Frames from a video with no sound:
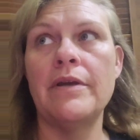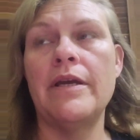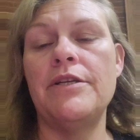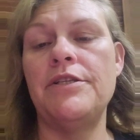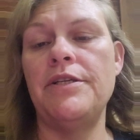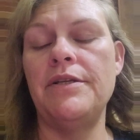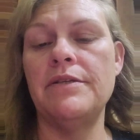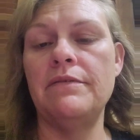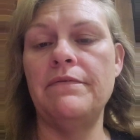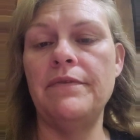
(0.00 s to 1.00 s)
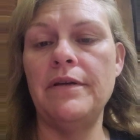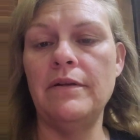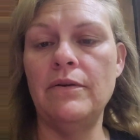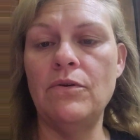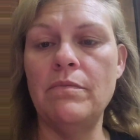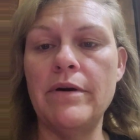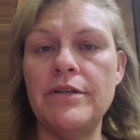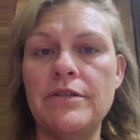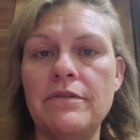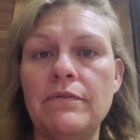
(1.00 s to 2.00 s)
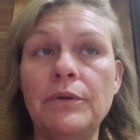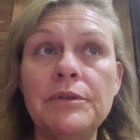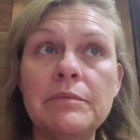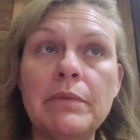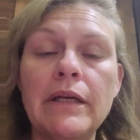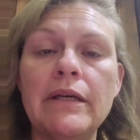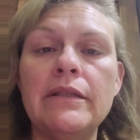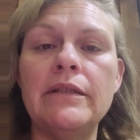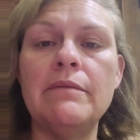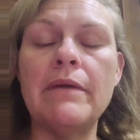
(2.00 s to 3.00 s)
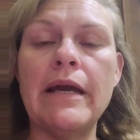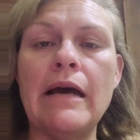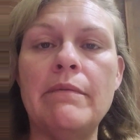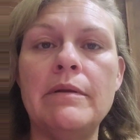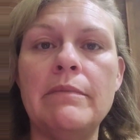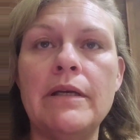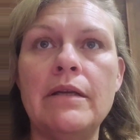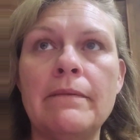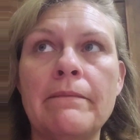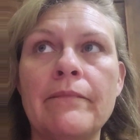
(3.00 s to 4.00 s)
and she doesn't feel a whole bunch of loose blood in my abdomen,